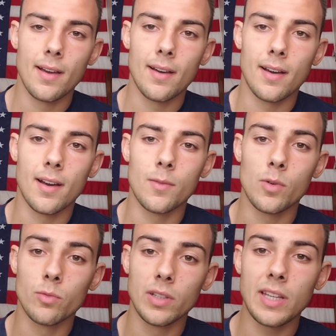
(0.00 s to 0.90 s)

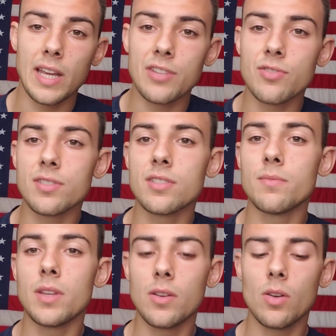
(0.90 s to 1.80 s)
What really interested
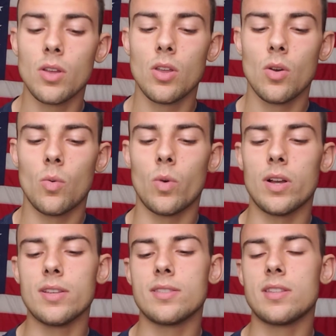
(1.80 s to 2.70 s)
me
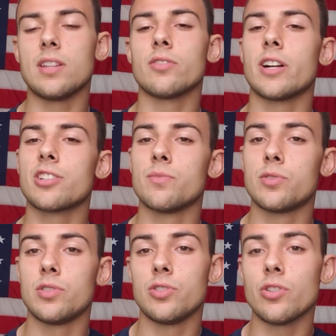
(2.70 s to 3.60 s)
was the interaction
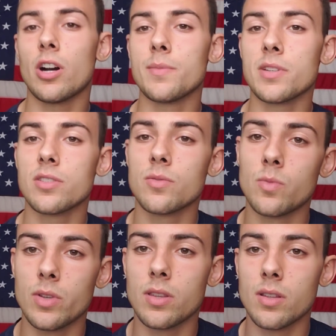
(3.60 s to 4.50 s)
between two objects
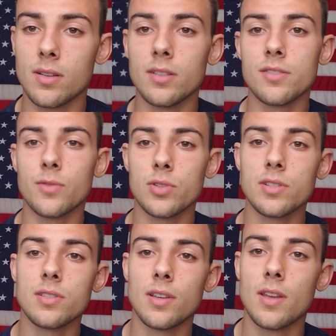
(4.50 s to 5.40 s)
with collision
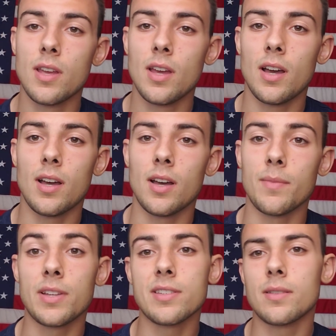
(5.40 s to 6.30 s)
forces,
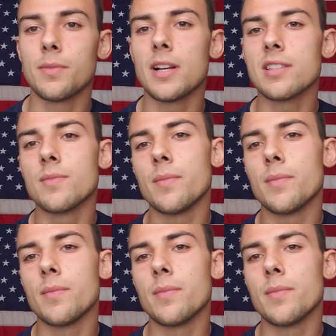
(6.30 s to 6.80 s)
because it applies to my